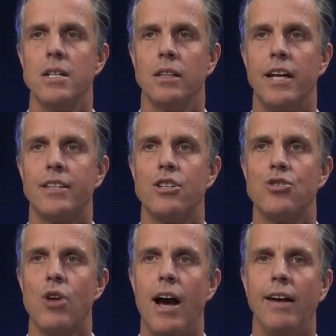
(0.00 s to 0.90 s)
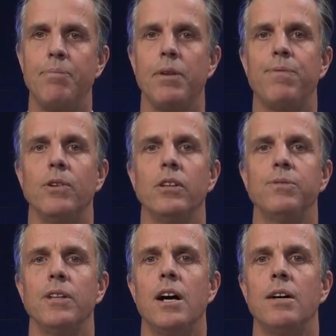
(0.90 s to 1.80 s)
let the drive be full of
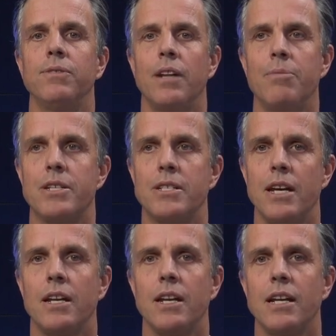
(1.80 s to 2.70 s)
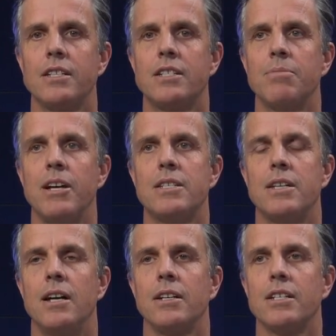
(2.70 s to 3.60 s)
love. Let me stay connected to my
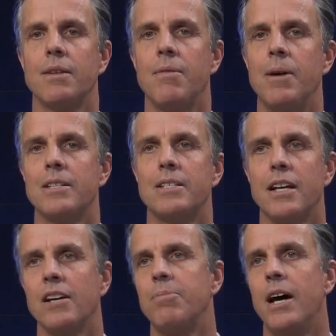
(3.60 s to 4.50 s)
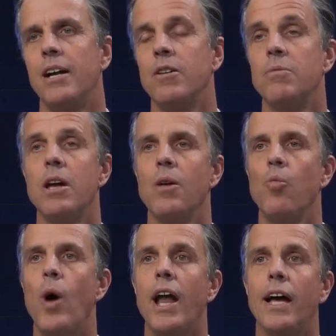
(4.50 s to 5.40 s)
son because I'm about to say goodbye to him.
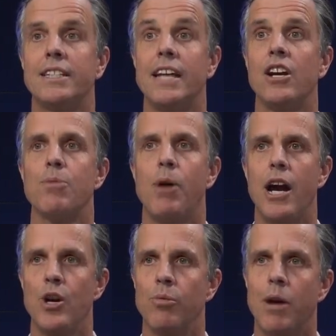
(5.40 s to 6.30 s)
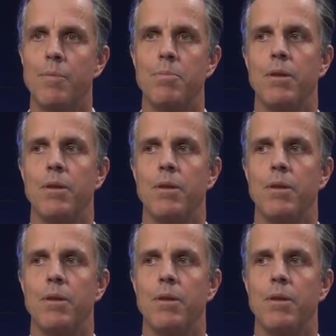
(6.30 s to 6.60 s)
When I say goodbye to him, let me be